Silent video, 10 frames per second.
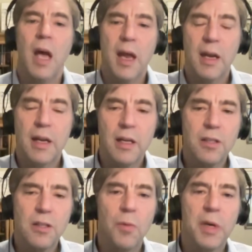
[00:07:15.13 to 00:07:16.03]
And it
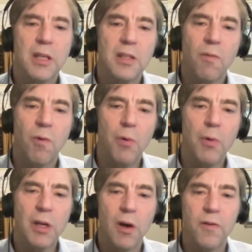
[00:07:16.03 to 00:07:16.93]
is so because of what
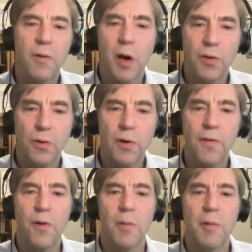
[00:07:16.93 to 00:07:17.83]
we know from our
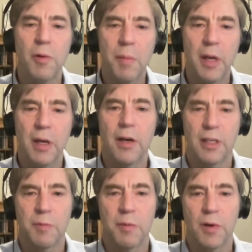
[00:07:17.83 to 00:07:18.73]
uniform and repeated
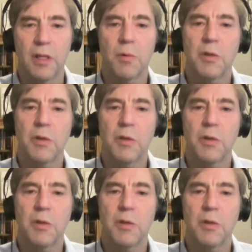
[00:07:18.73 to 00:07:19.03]
experience,